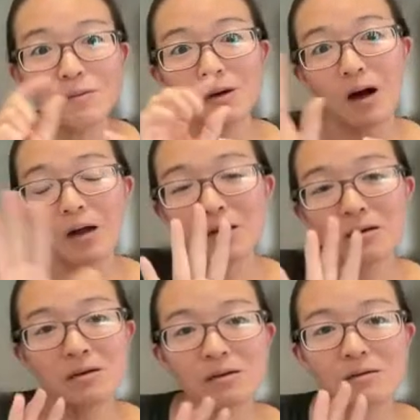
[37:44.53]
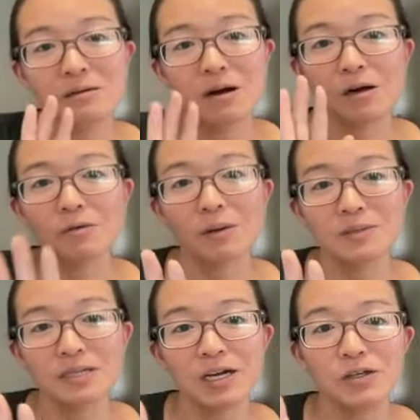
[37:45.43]
on our
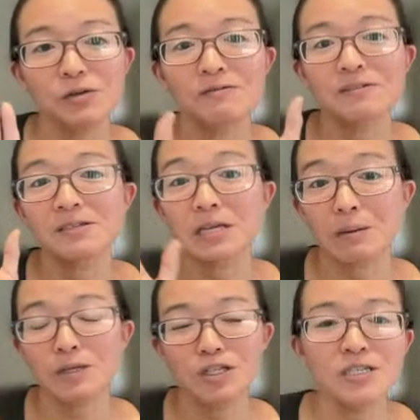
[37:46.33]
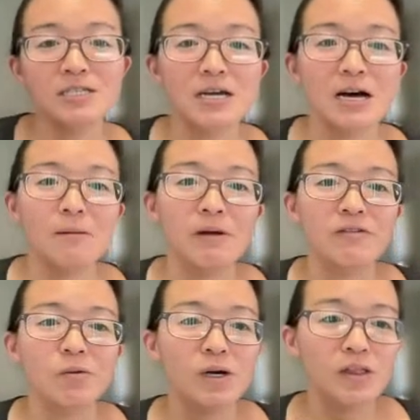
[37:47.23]
website, you can see the images.
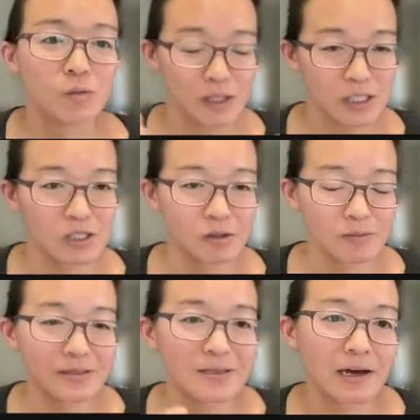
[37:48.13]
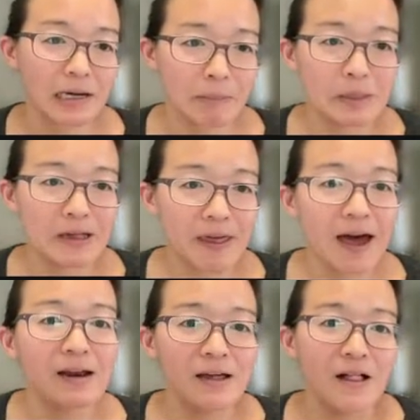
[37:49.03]
If you wanted the written descriptions that accompany
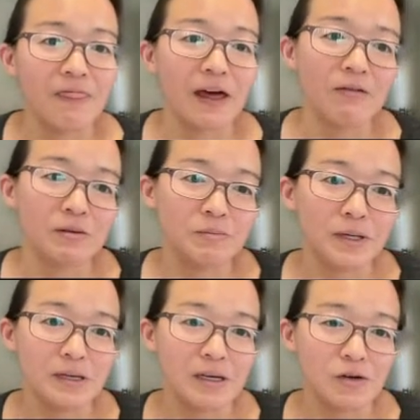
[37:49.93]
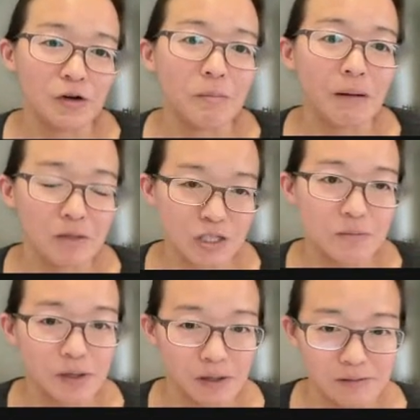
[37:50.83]
that would be in her
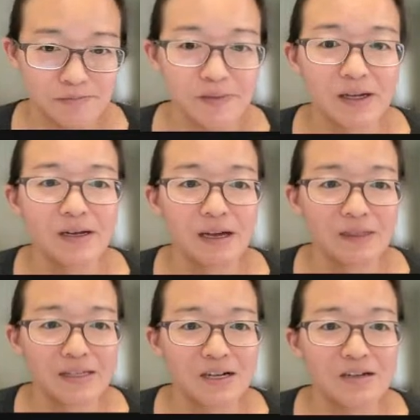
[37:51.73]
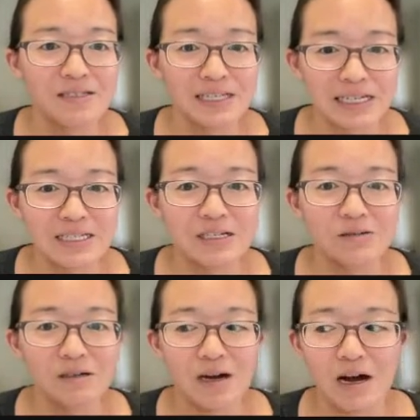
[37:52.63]
published book. And again, that's called
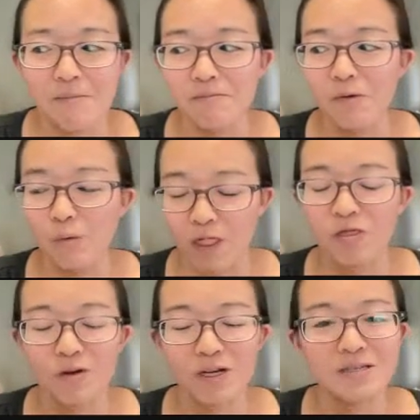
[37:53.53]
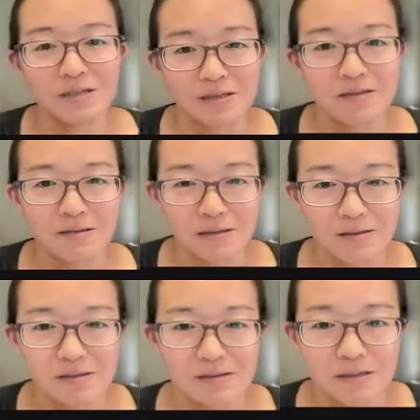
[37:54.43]
Citizen
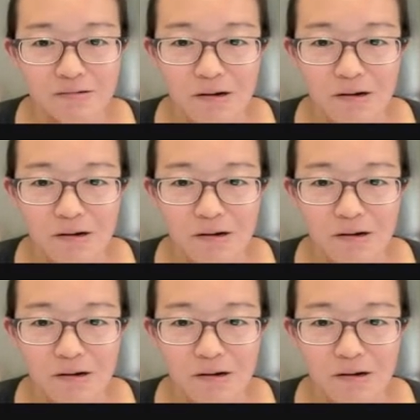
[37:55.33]
13660.